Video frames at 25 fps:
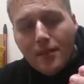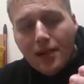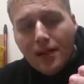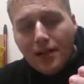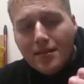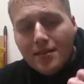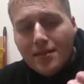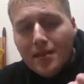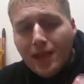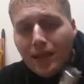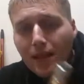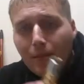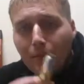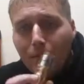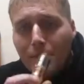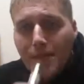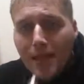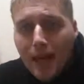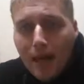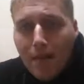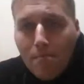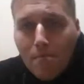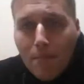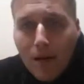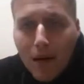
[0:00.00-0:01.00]
I sell them
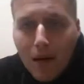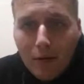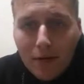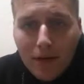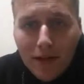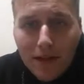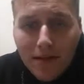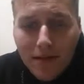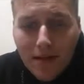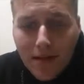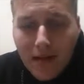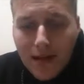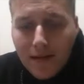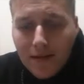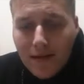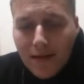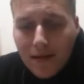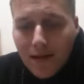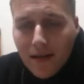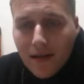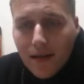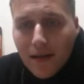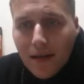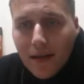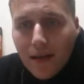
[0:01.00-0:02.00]
£10 a
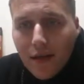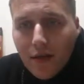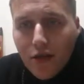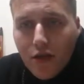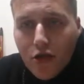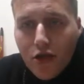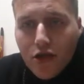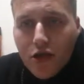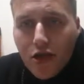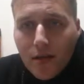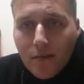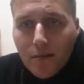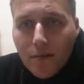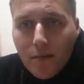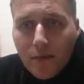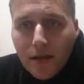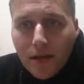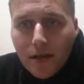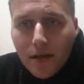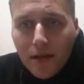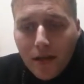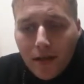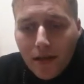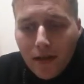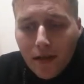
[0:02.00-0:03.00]
set,
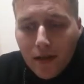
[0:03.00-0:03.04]
shipped.